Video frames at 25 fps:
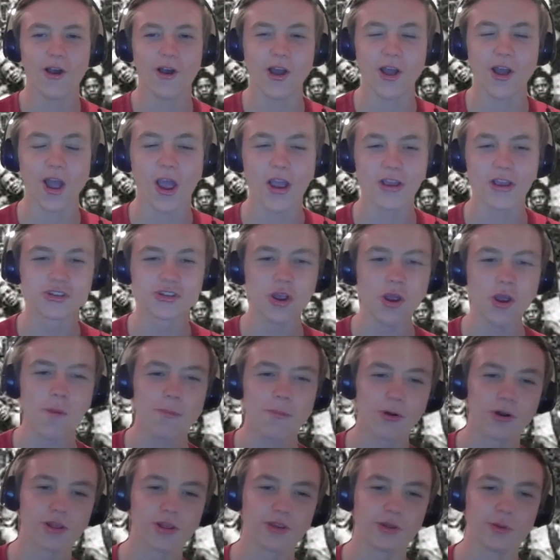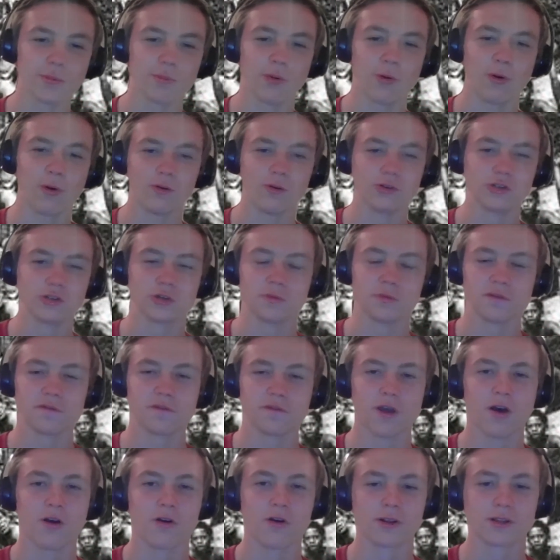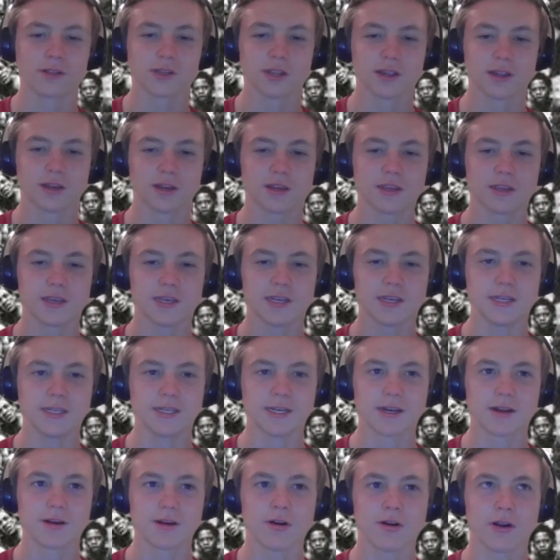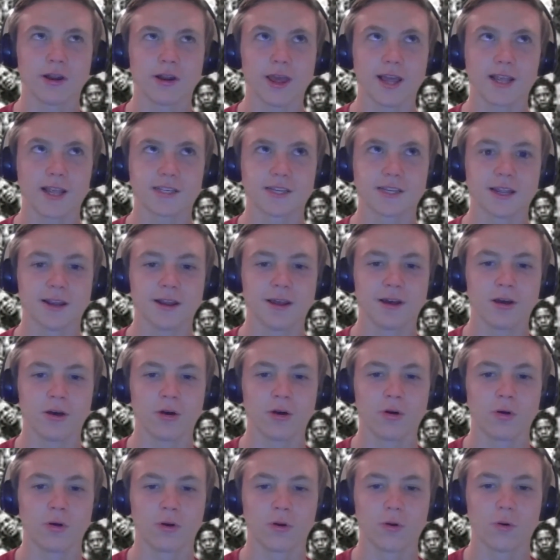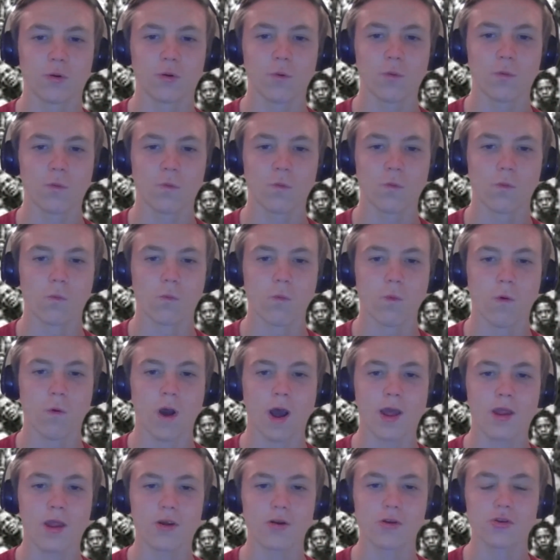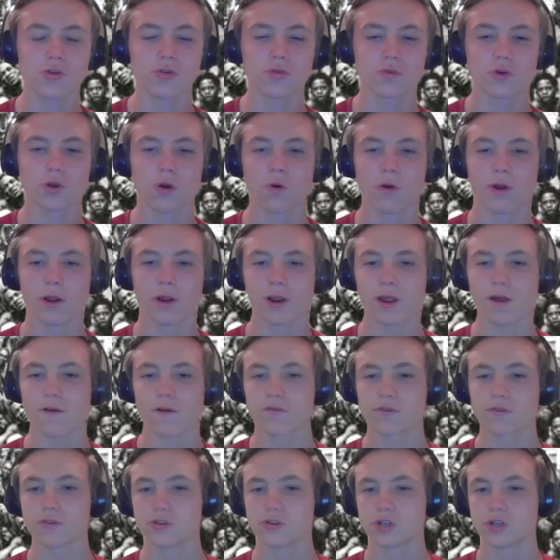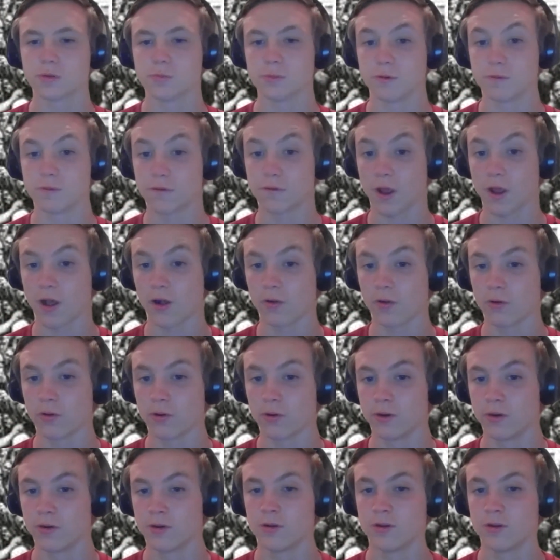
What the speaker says: I saw a pretty good point with Jimmy Fallon. It's like he did it on SNL. Why are you going after Jimmy Fallon?